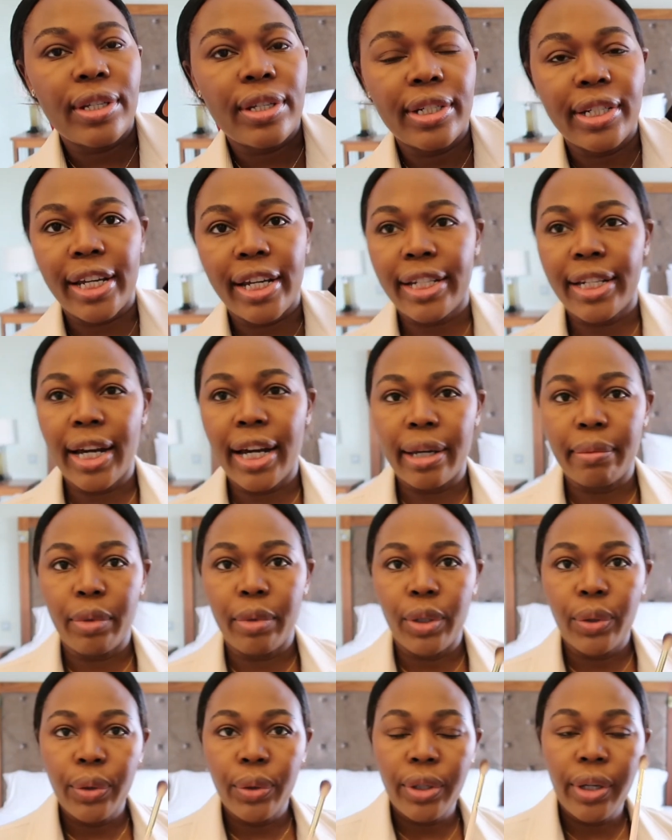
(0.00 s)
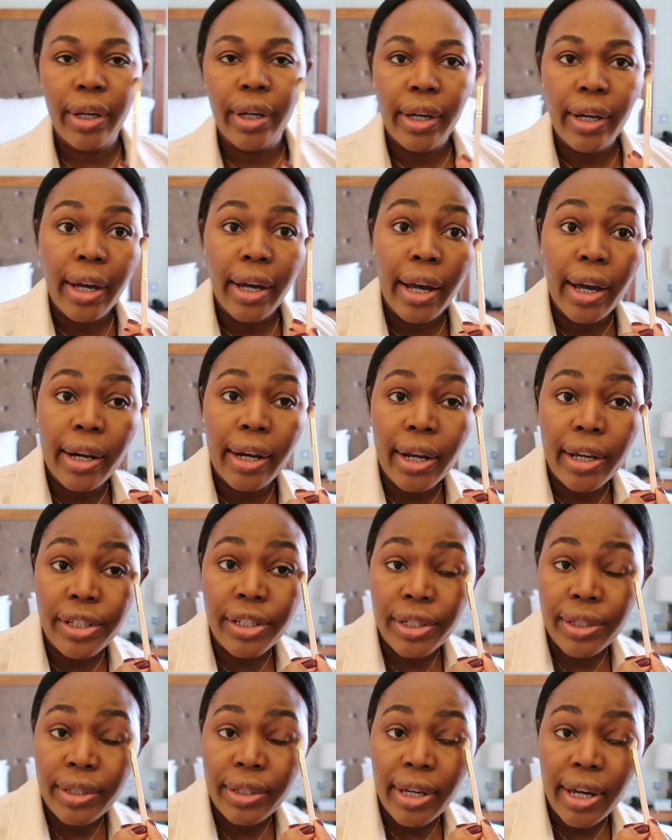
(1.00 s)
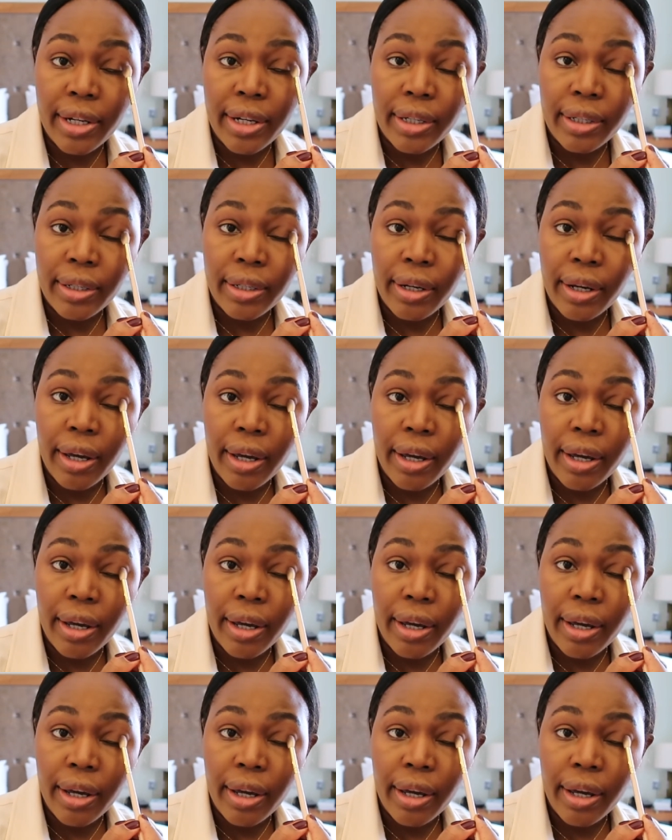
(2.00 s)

daytime look, and I just add it